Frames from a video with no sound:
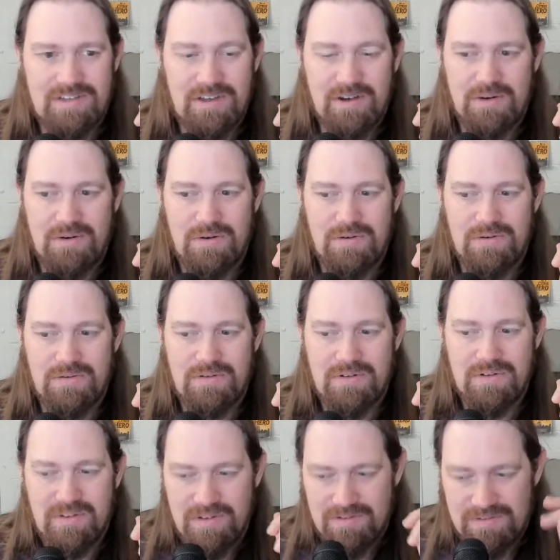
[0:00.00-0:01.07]
So
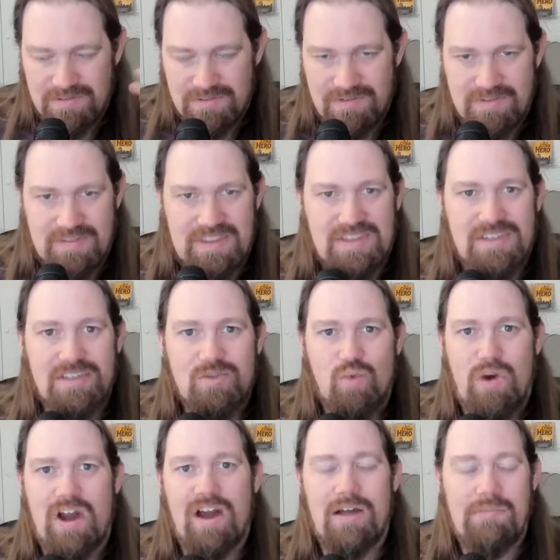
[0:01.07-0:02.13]
this is
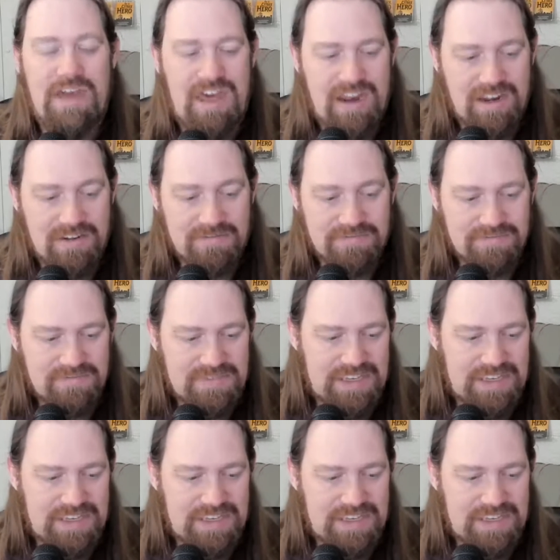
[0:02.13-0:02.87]
where I'm heading